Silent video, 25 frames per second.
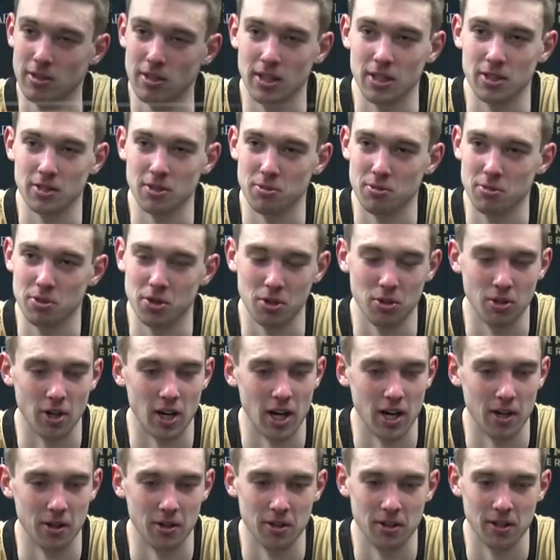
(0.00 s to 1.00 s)
That's a true
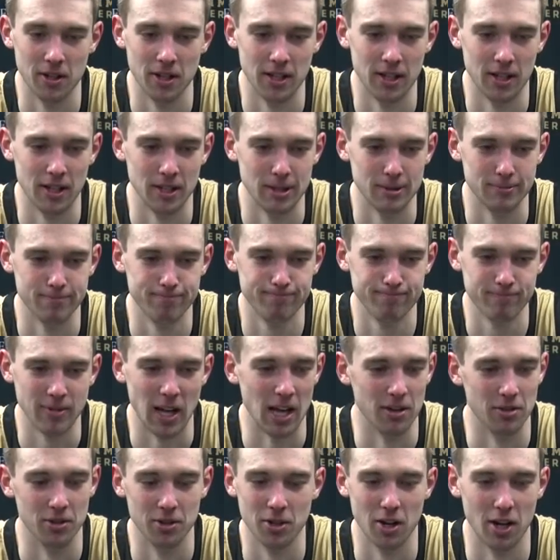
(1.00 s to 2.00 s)
honor. I
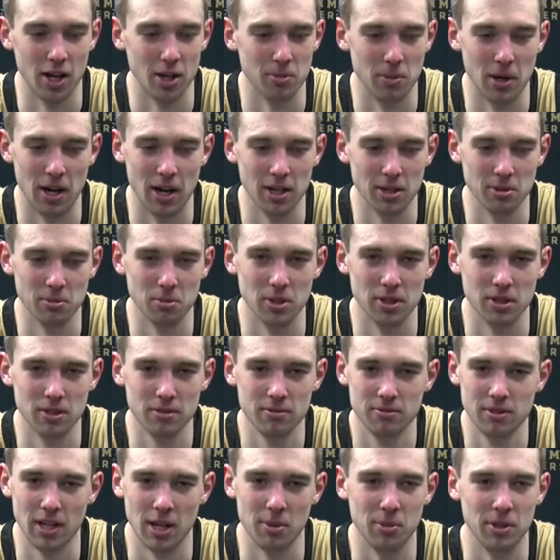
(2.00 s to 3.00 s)
haven't thought about it, but,
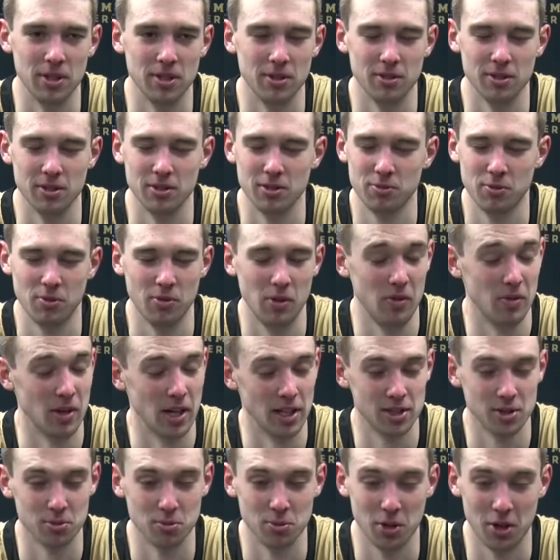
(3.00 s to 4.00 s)
I mean, we've
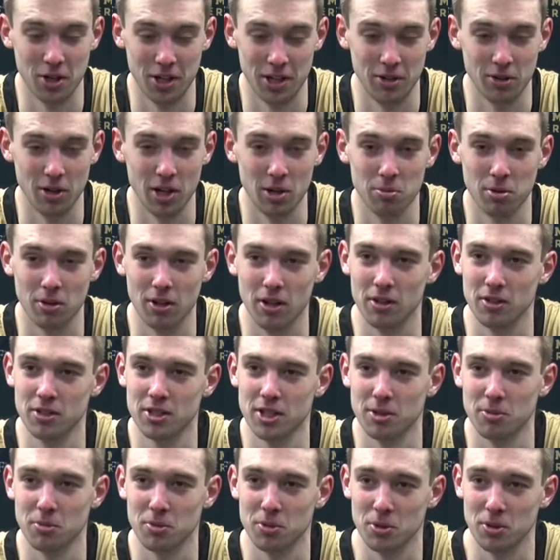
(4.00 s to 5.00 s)
had some really great players
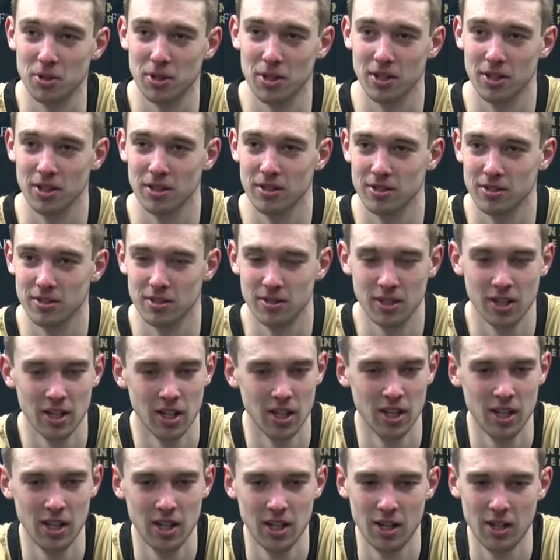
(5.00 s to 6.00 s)
come through here, and
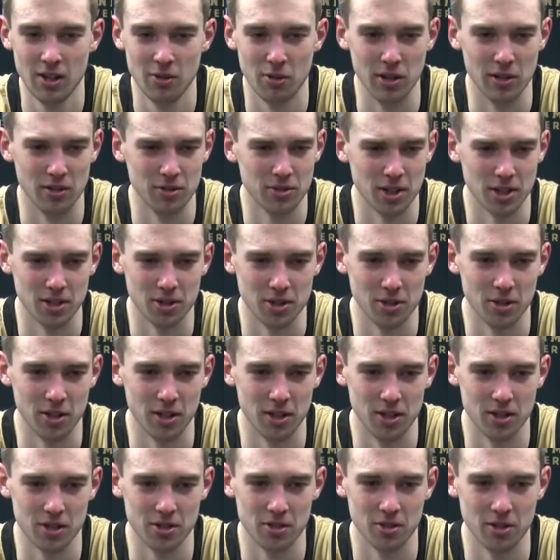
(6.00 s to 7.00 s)
we have such a great
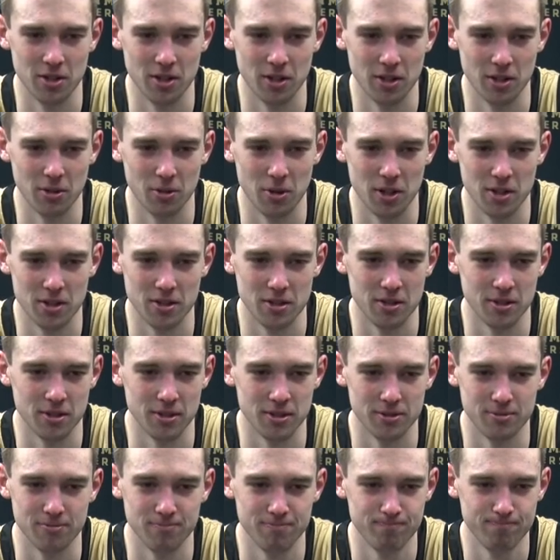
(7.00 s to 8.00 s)
history here at Western,
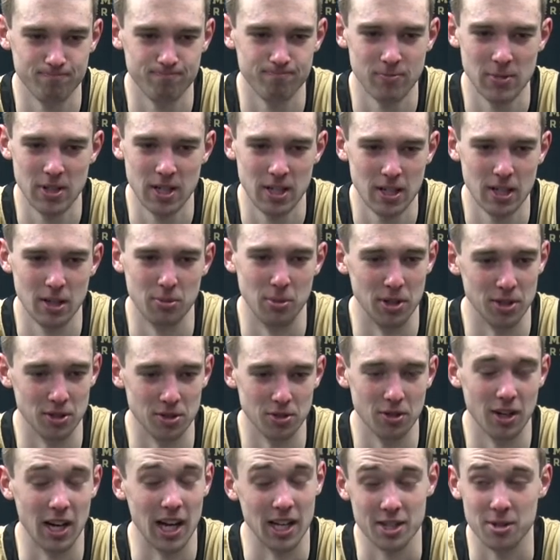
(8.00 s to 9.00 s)
and it means
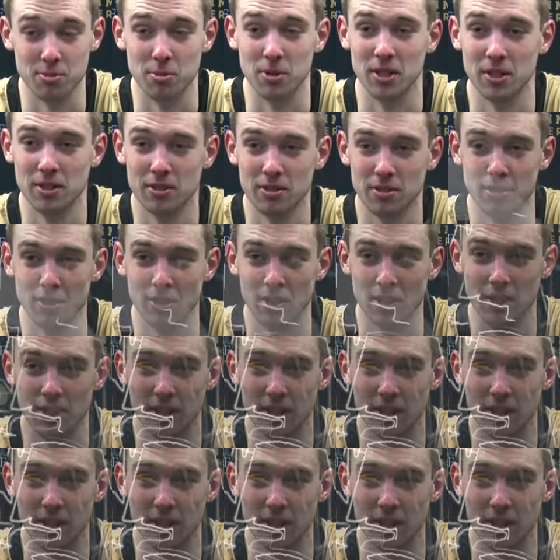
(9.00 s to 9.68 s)
a lot to me. It really